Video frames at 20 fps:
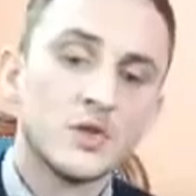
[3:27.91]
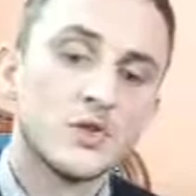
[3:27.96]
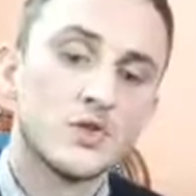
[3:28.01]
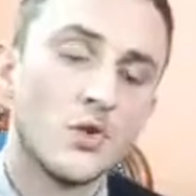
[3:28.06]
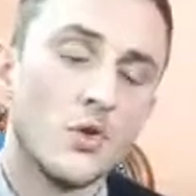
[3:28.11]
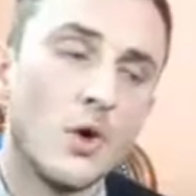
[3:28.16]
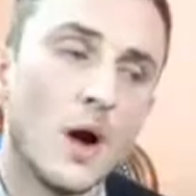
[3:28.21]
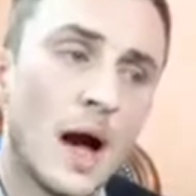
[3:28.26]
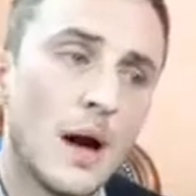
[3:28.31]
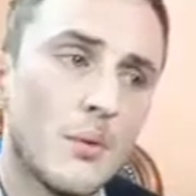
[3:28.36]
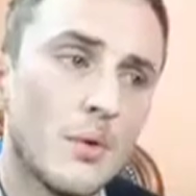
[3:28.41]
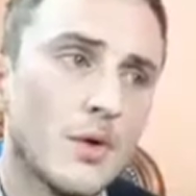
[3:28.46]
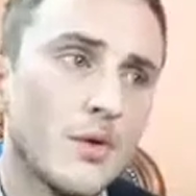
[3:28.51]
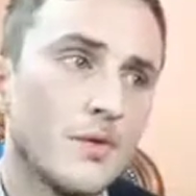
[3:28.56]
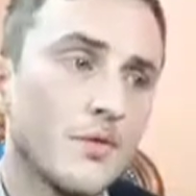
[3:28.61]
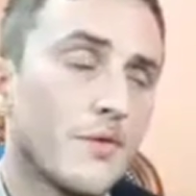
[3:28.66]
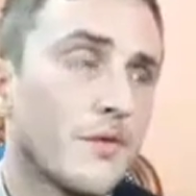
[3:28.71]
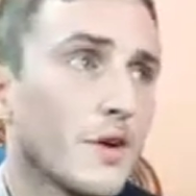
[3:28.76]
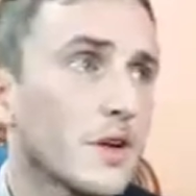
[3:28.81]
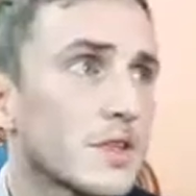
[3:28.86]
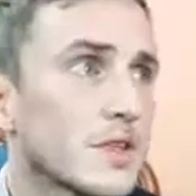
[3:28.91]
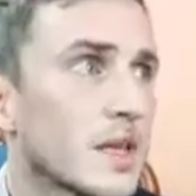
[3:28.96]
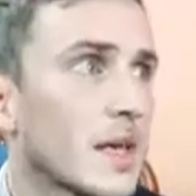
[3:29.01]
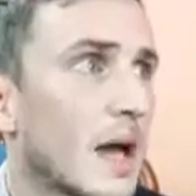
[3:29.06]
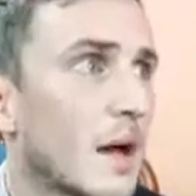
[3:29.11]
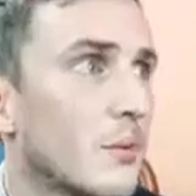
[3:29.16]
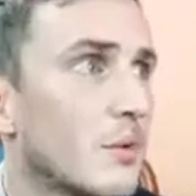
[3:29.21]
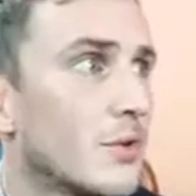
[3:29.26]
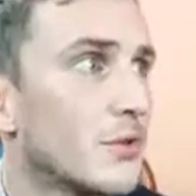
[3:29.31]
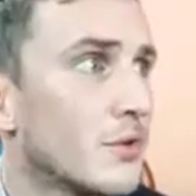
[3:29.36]
So first
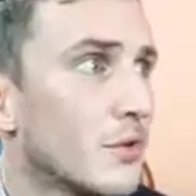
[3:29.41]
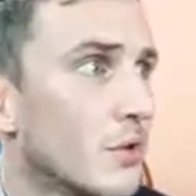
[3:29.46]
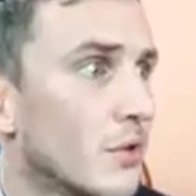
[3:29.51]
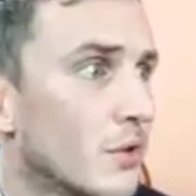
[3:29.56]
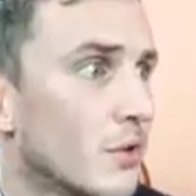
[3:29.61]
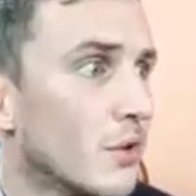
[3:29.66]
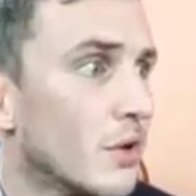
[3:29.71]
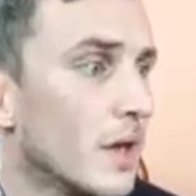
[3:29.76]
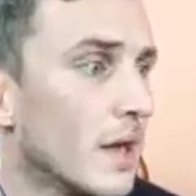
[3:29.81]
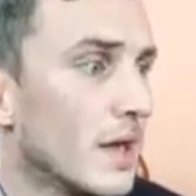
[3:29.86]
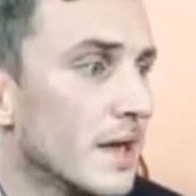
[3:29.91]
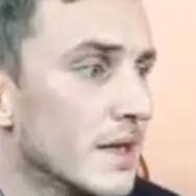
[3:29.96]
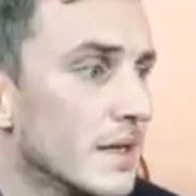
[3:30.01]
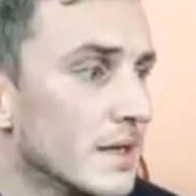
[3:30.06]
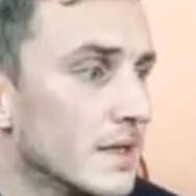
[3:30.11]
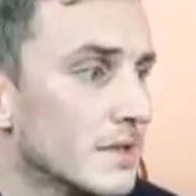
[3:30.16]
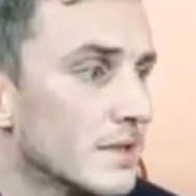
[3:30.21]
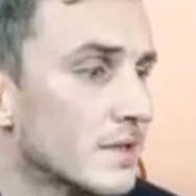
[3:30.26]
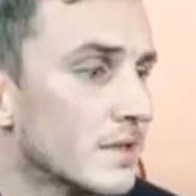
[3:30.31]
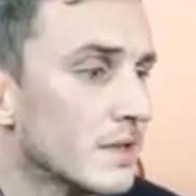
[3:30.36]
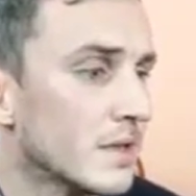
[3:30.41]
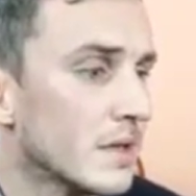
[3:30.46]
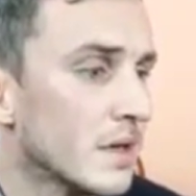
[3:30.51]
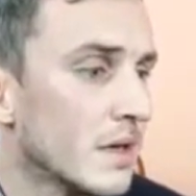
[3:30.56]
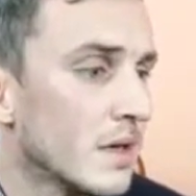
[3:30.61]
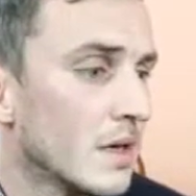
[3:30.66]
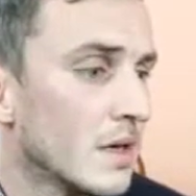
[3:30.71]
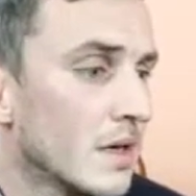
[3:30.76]
thing I would do is